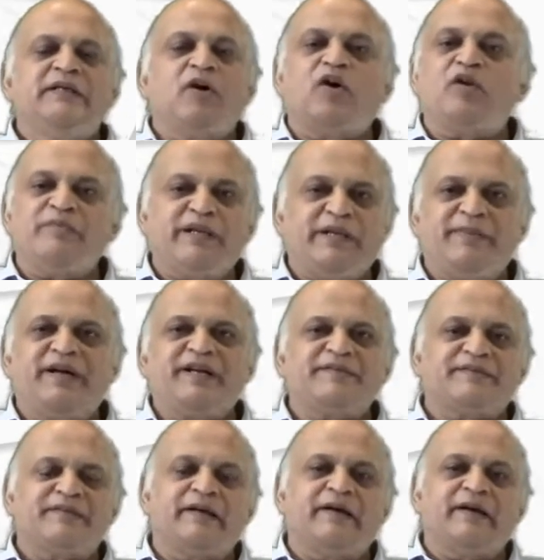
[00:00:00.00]
or
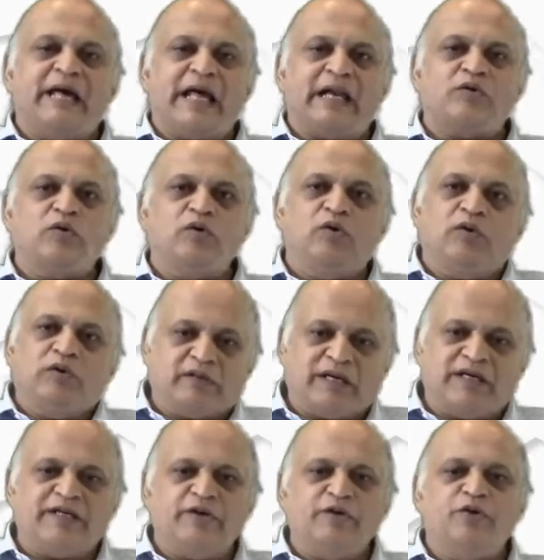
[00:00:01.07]
minimize alcohol,
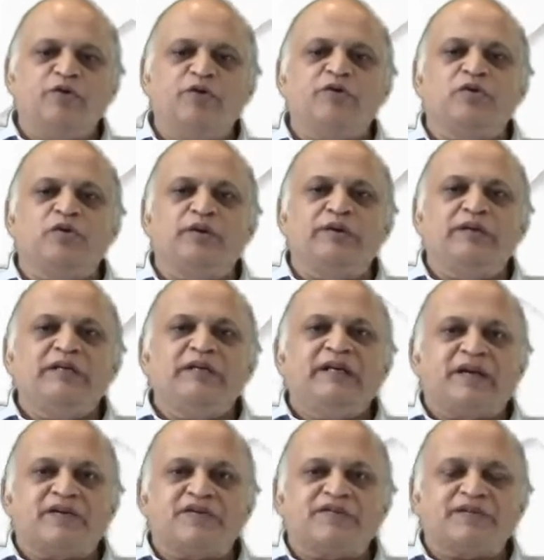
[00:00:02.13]
continue doing good
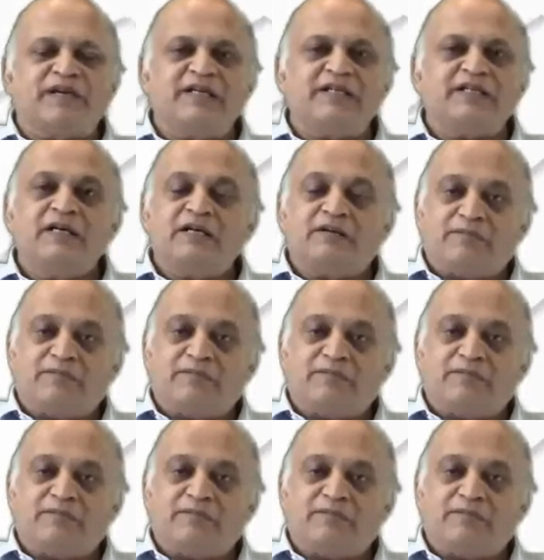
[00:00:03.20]
exercise.